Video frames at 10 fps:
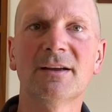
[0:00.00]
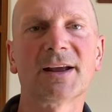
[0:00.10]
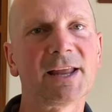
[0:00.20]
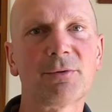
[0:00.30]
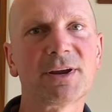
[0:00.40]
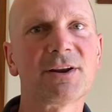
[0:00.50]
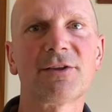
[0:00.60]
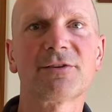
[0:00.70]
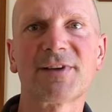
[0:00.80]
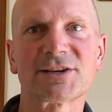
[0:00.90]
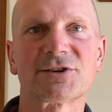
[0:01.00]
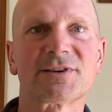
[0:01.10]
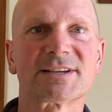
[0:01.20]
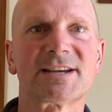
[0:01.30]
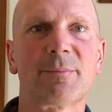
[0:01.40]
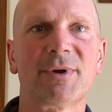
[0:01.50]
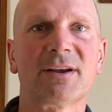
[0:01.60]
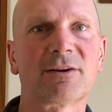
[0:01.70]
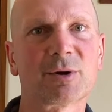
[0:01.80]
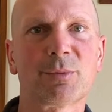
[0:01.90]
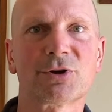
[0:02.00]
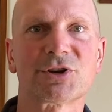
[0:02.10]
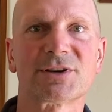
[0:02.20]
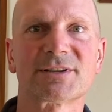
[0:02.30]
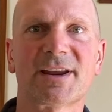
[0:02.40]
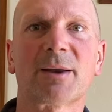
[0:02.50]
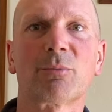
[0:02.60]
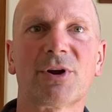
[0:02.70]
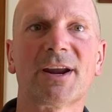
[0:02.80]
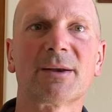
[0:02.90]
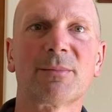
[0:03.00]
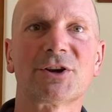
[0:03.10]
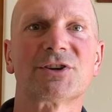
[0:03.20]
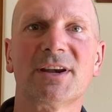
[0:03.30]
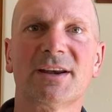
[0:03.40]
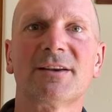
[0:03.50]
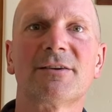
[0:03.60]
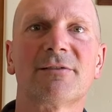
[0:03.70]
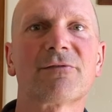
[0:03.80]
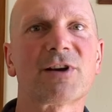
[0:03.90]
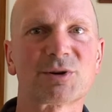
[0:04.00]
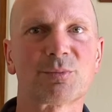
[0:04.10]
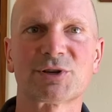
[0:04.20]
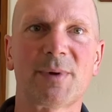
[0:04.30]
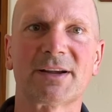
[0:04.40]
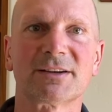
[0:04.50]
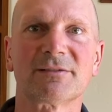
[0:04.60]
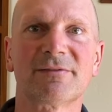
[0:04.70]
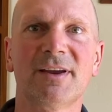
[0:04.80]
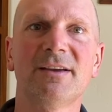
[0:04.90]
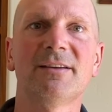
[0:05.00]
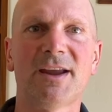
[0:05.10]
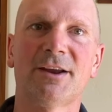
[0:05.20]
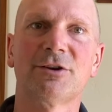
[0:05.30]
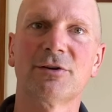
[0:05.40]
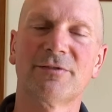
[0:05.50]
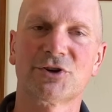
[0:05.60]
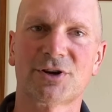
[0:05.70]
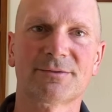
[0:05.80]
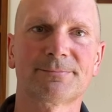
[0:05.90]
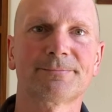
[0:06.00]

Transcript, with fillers: Allowing another investor to step in on a purchase can bring in much needed fresh perspective and new vision.